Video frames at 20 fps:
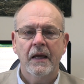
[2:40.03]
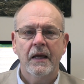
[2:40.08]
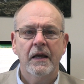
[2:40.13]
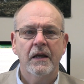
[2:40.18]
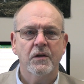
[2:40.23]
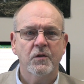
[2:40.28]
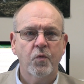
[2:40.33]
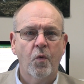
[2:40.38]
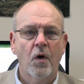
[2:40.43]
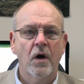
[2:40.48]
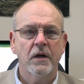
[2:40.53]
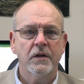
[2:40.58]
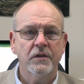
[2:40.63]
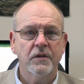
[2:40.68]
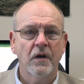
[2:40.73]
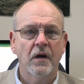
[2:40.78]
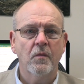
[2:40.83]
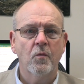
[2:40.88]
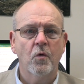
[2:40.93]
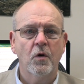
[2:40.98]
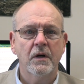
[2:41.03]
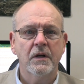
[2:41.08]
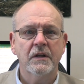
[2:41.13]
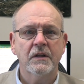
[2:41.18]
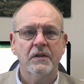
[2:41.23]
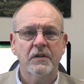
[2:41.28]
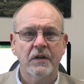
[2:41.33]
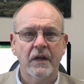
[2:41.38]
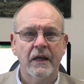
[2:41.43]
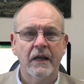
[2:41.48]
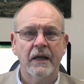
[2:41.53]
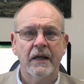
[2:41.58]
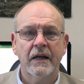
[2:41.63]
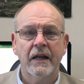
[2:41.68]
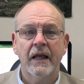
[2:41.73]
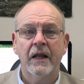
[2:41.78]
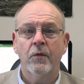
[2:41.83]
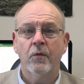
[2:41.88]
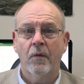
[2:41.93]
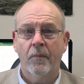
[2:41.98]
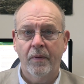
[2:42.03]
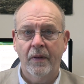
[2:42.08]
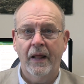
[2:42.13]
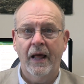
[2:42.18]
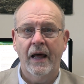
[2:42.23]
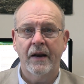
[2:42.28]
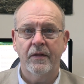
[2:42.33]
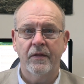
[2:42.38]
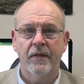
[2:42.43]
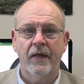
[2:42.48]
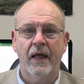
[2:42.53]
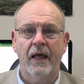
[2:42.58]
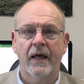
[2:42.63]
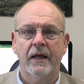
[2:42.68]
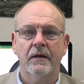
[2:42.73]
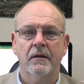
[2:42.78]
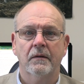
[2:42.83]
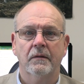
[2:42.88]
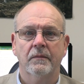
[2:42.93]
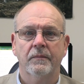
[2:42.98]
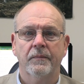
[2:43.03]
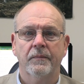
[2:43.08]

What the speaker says: is what someone said in reply to that.